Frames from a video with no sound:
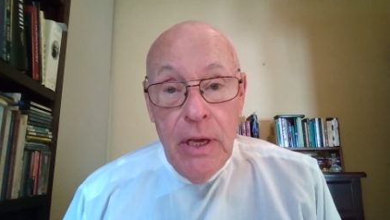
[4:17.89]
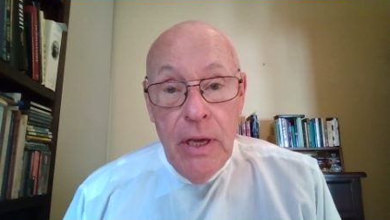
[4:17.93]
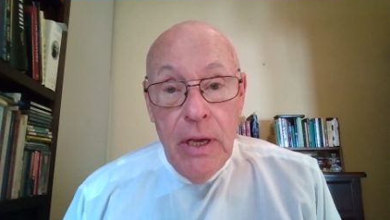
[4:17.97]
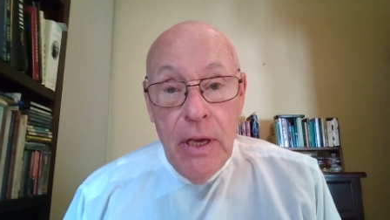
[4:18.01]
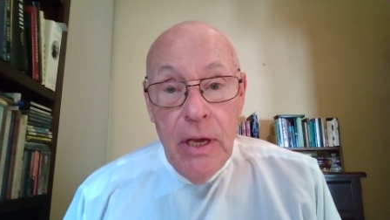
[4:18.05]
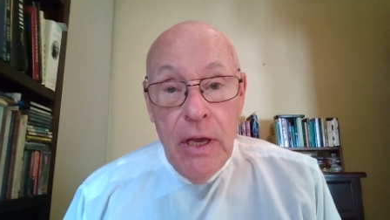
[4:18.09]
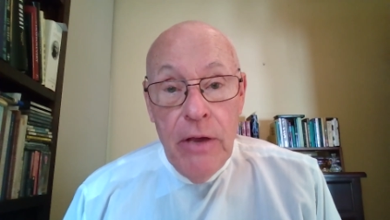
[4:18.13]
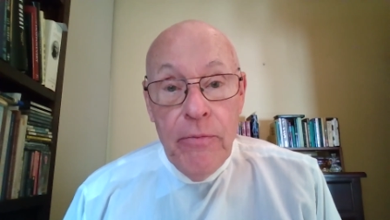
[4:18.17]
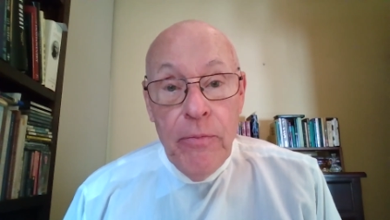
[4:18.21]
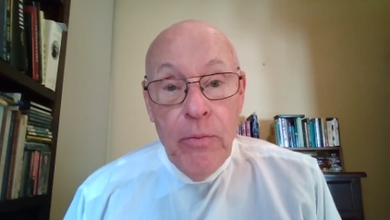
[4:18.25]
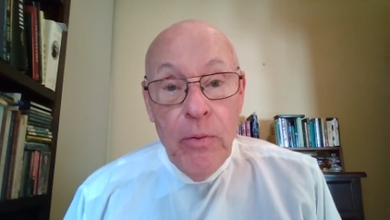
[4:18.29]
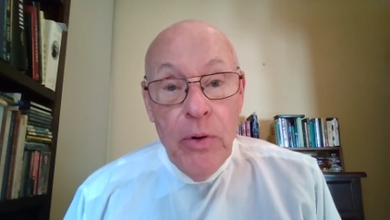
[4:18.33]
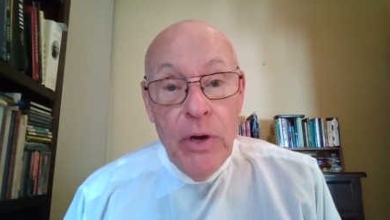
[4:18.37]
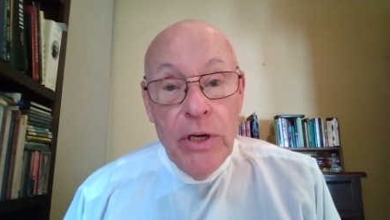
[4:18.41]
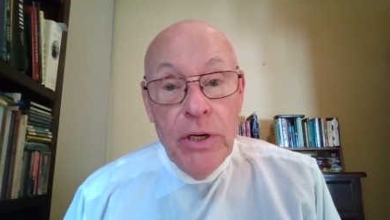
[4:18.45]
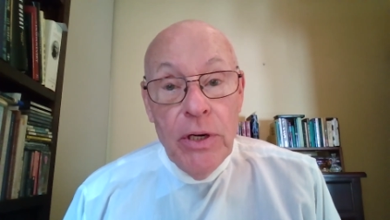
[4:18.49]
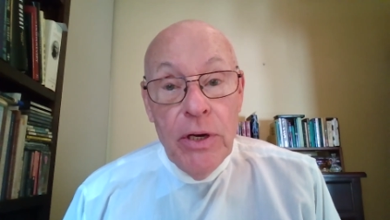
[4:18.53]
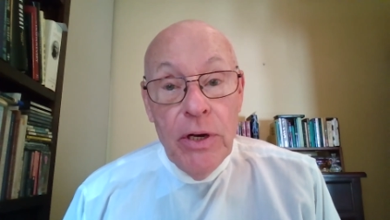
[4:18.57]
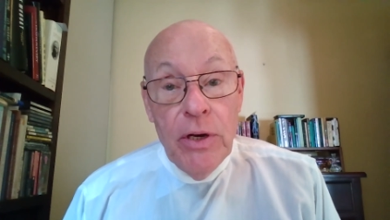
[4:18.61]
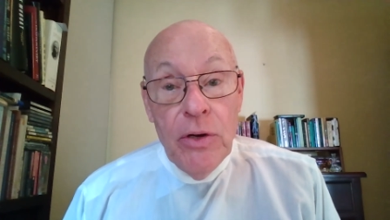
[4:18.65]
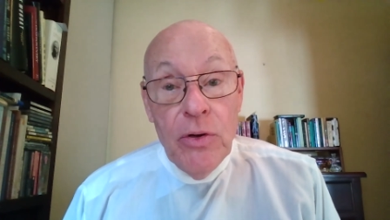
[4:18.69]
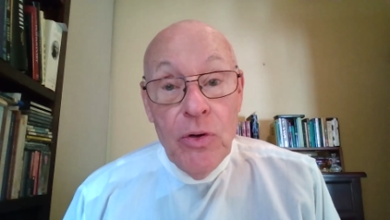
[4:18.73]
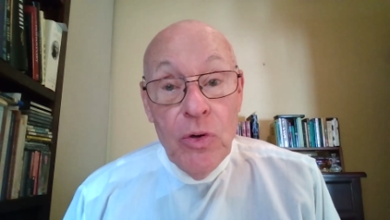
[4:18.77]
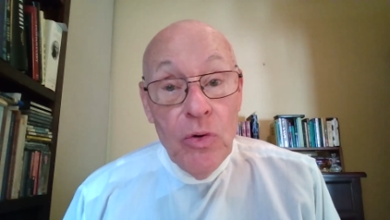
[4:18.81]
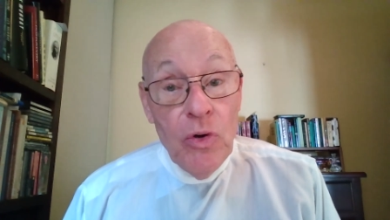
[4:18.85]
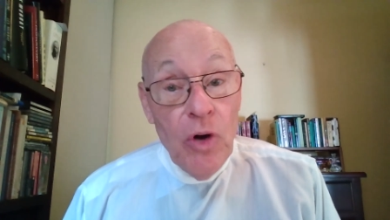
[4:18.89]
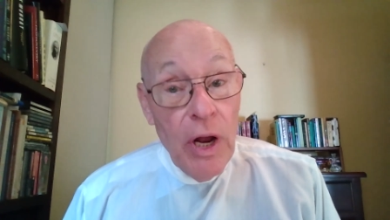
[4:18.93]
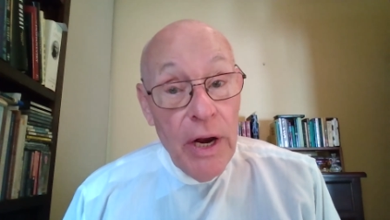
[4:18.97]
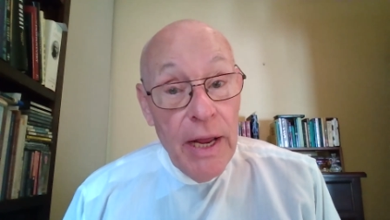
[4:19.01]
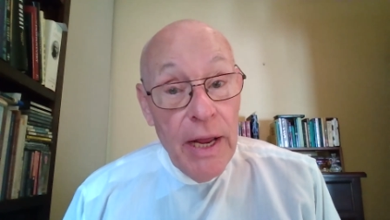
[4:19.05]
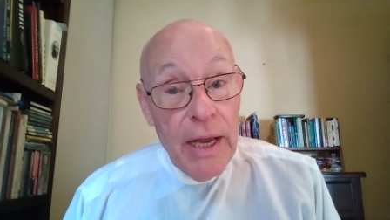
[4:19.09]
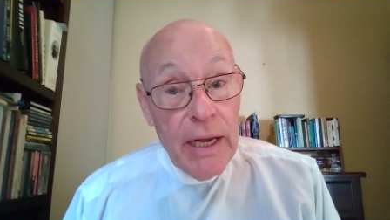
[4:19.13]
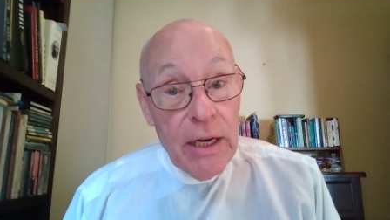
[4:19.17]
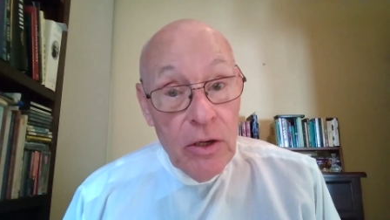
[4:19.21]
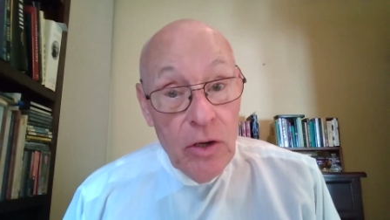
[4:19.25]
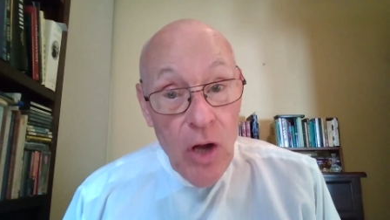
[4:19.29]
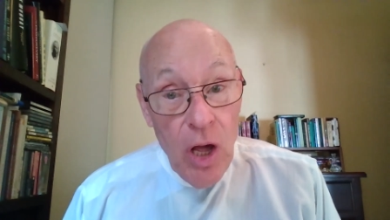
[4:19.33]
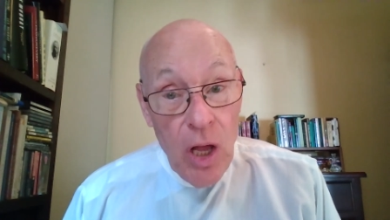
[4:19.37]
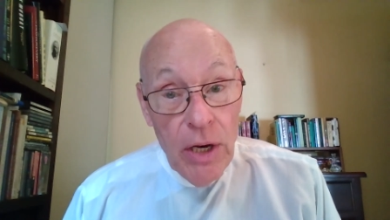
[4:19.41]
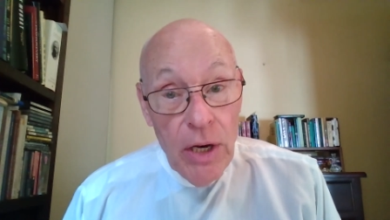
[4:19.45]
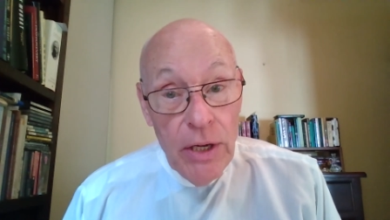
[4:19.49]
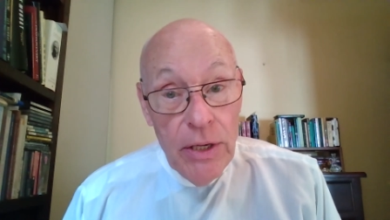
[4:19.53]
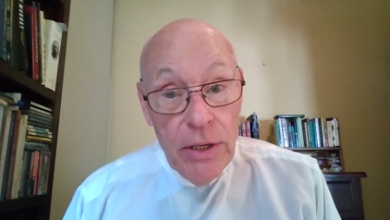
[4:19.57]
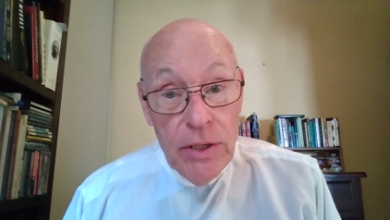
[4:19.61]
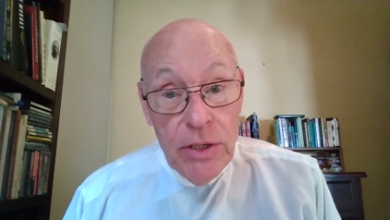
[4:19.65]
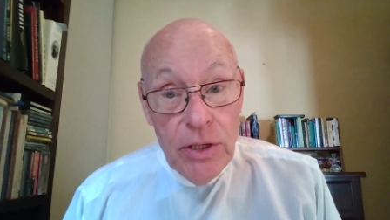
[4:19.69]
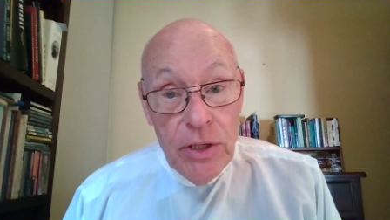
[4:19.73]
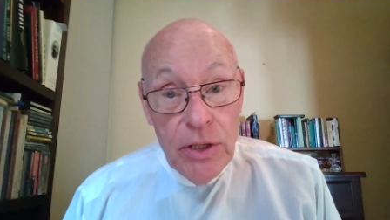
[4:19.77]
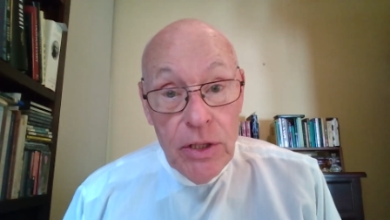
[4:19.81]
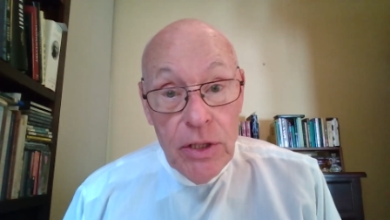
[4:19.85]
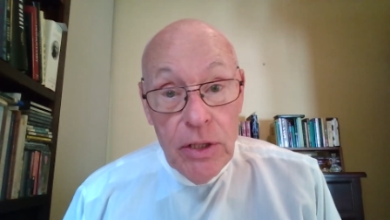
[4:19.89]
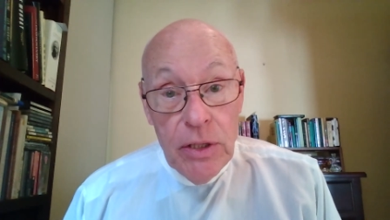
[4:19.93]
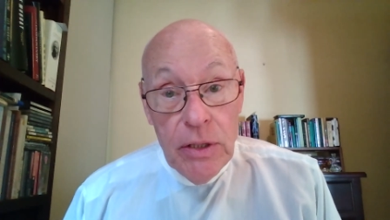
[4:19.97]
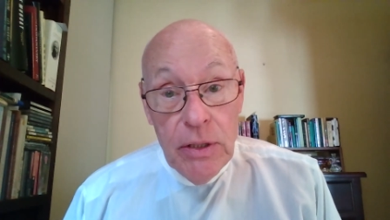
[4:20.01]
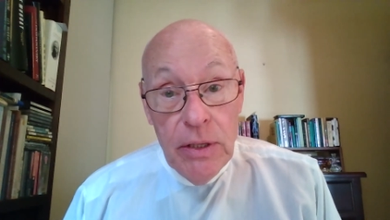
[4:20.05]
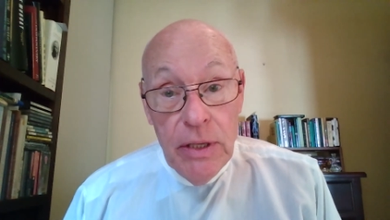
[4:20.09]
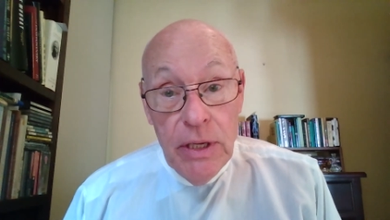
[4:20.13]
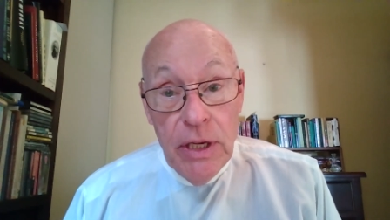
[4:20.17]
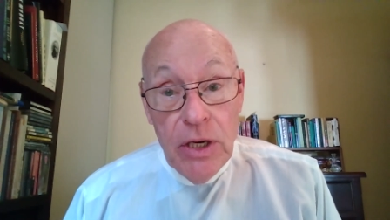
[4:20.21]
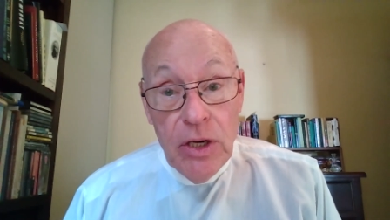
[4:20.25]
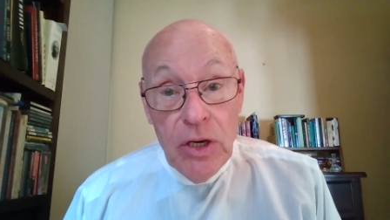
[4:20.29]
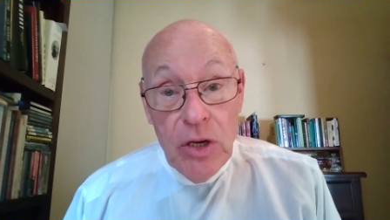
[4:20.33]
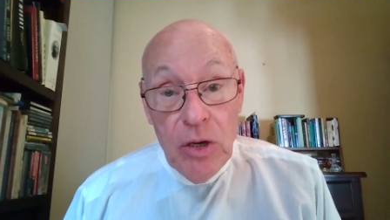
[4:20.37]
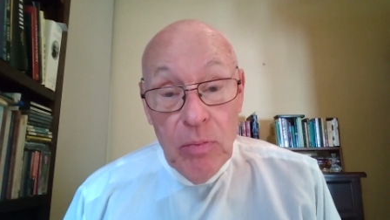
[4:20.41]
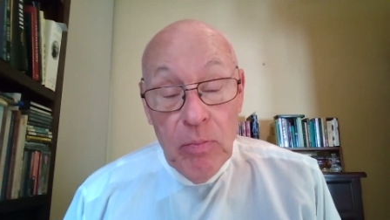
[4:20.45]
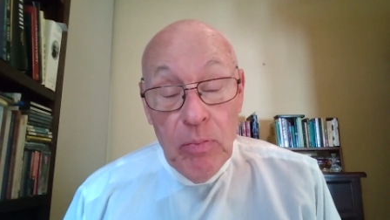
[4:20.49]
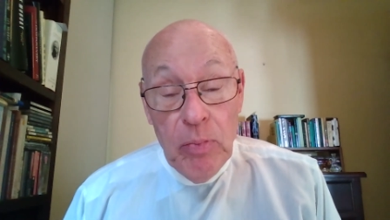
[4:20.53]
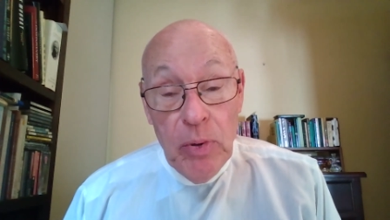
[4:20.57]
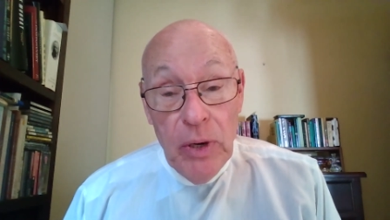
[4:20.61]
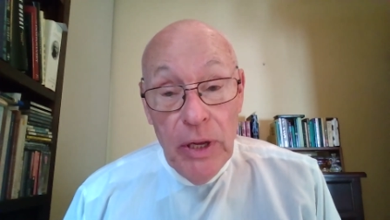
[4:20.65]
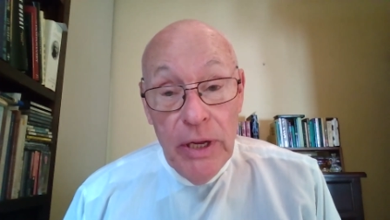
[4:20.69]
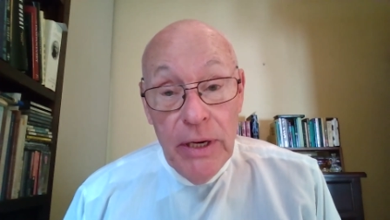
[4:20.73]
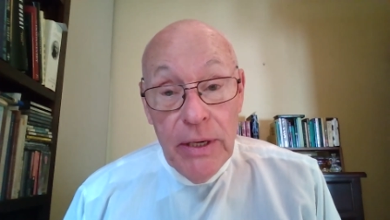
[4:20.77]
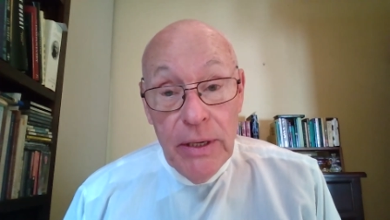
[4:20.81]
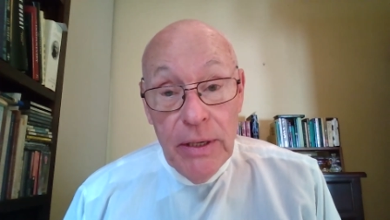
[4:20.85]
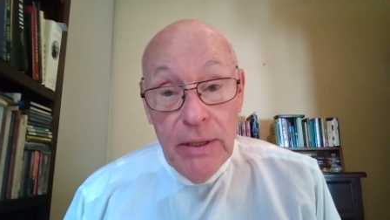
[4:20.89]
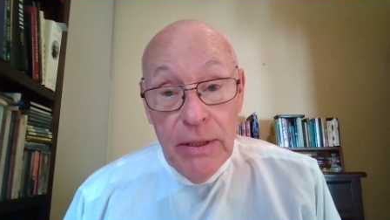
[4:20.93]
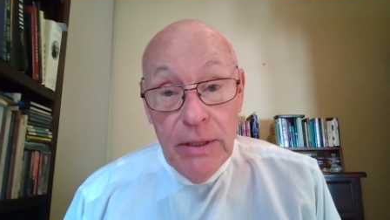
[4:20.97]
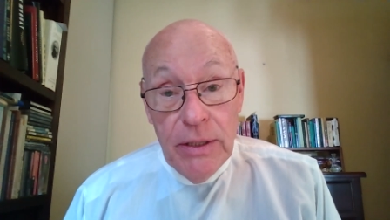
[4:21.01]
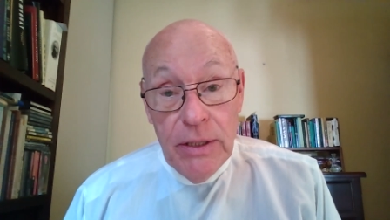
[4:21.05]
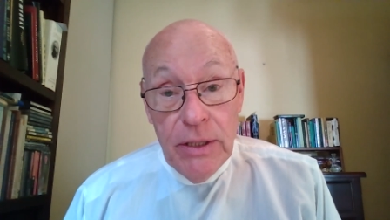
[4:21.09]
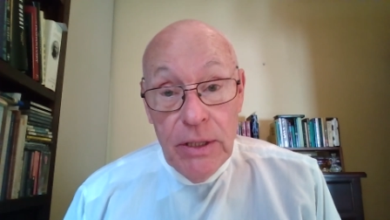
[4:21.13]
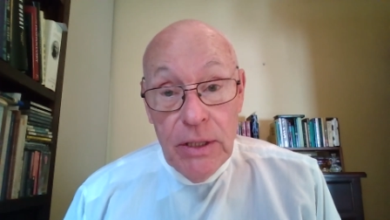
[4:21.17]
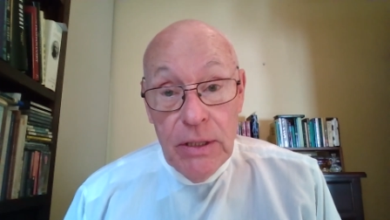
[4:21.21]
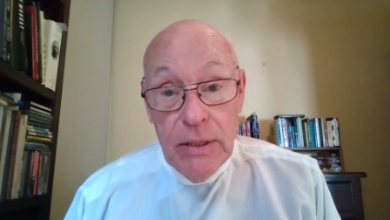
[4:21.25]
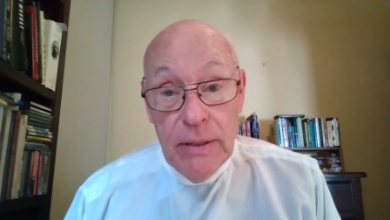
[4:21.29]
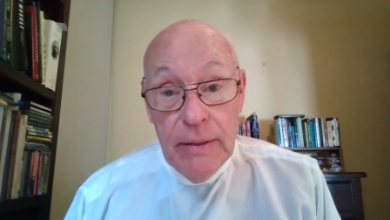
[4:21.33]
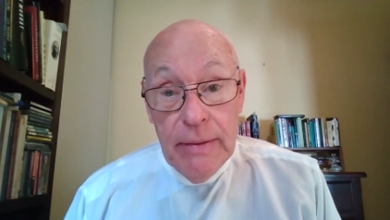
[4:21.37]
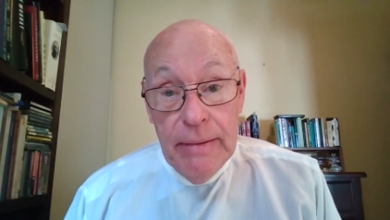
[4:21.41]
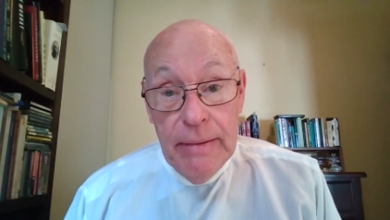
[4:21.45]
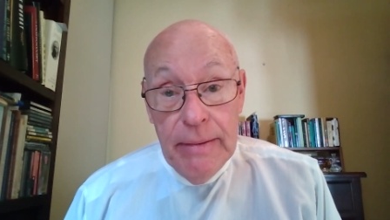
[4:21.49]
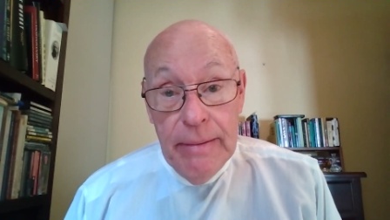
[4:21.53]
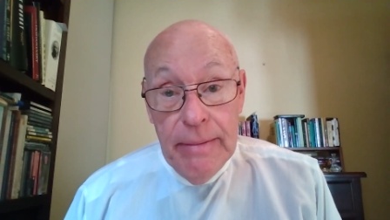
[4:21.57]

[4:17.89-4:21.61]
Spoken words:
If we do not acknowledge the incompleteness